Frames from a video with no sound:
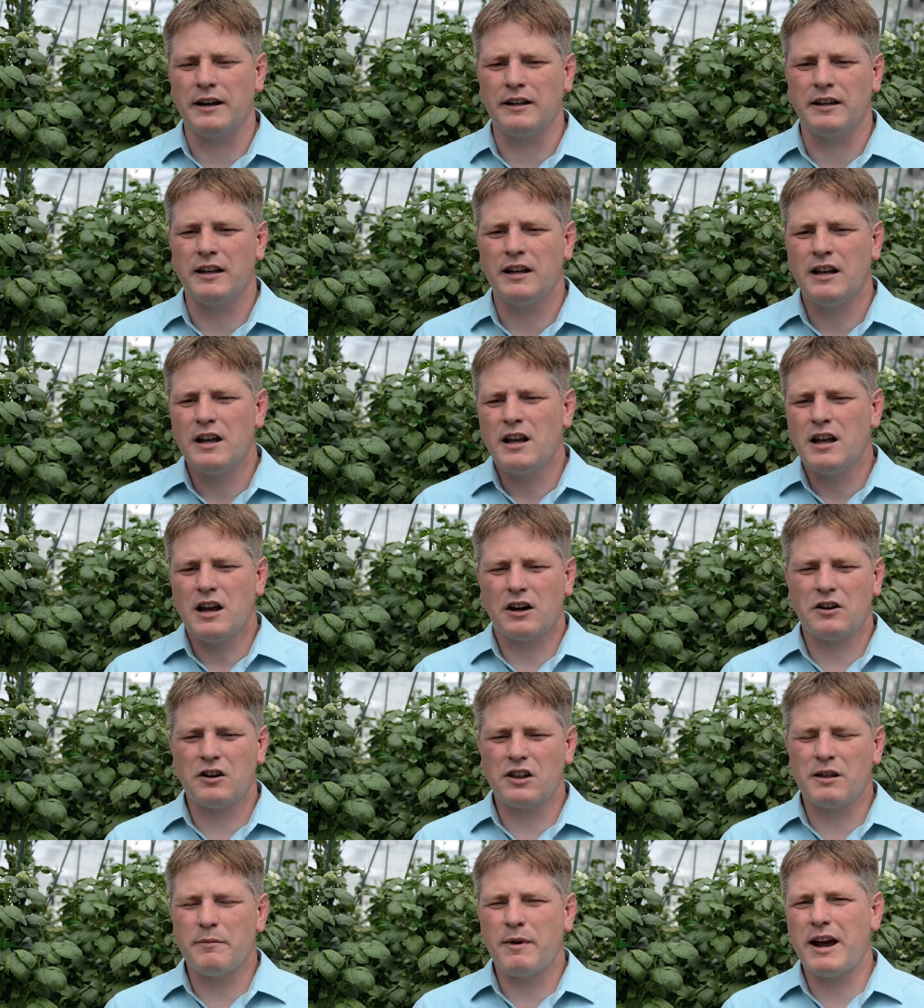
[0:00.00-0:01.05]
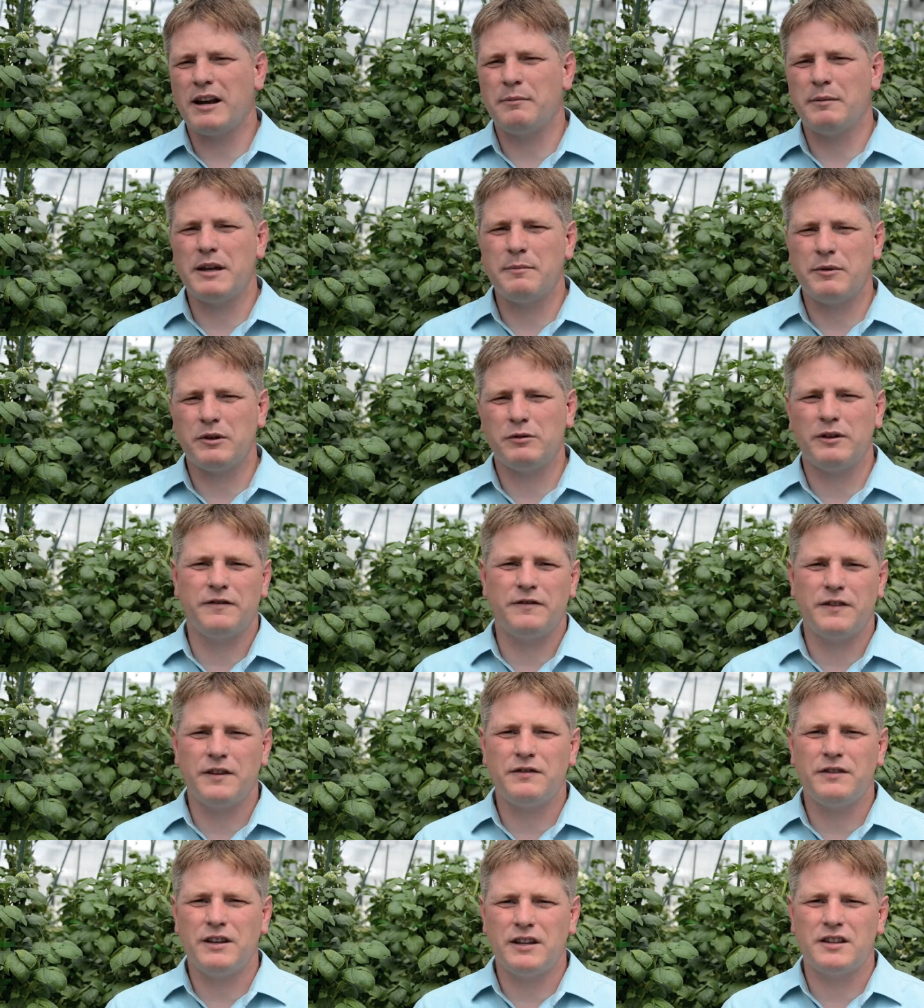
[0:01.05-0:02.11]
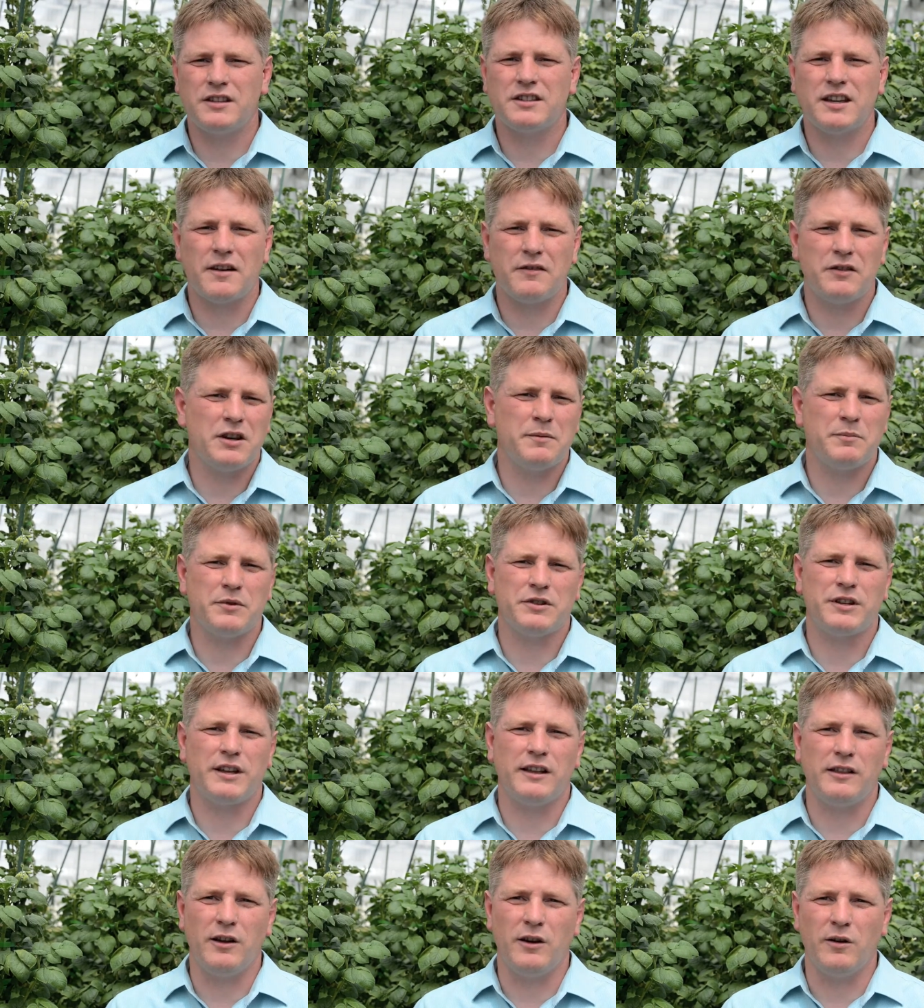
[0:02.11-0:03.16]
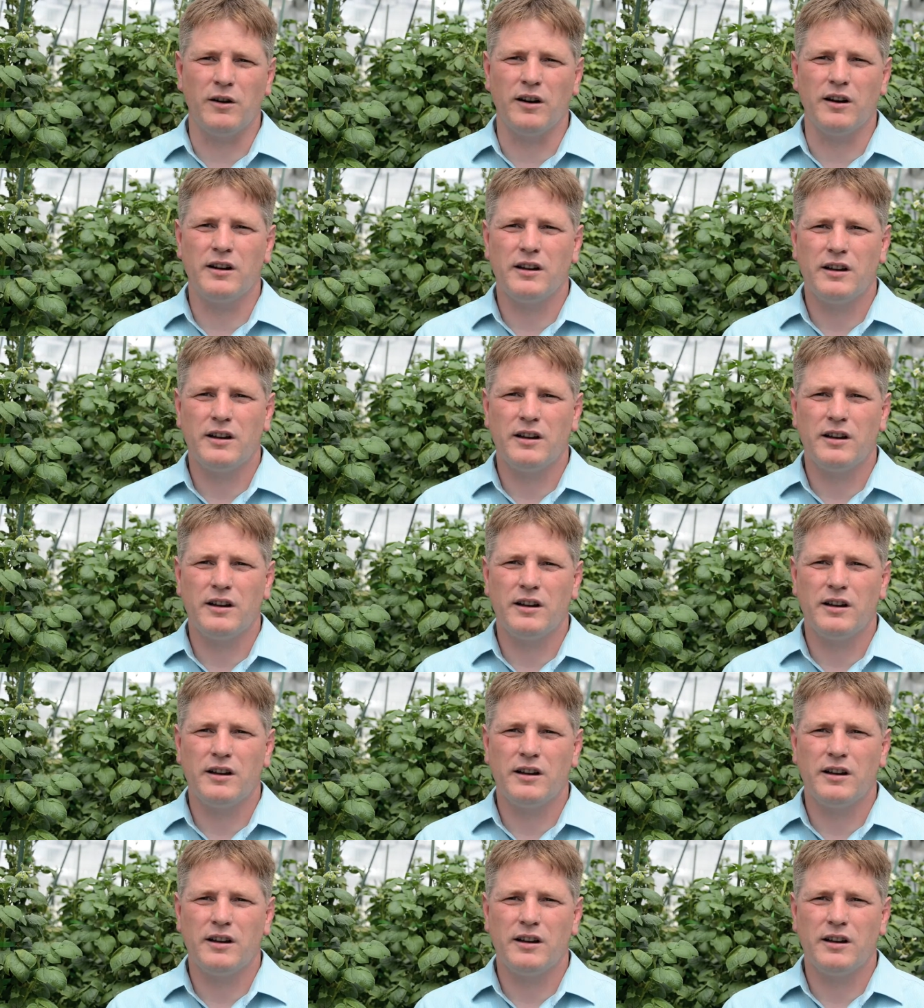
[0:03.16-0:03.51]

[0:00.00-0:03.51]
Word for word: And acrylamide will be between fifty and seventy percent lower.